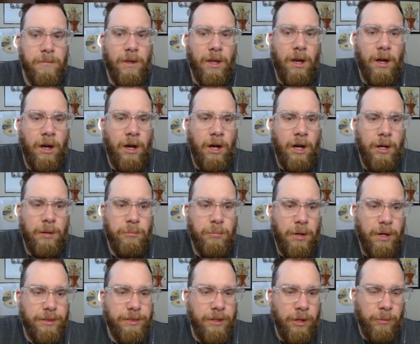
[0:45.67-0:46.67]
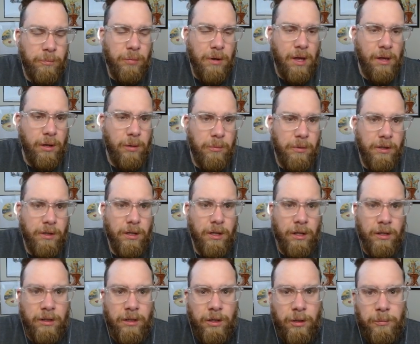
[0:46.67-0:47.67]
Uh, but there'll probably be
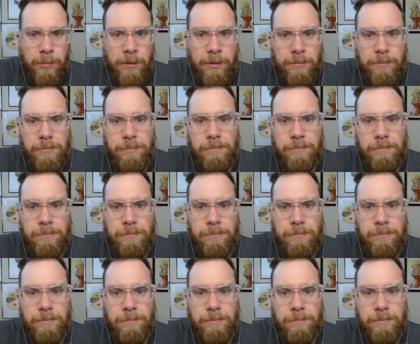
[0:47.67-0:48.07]
a little bit.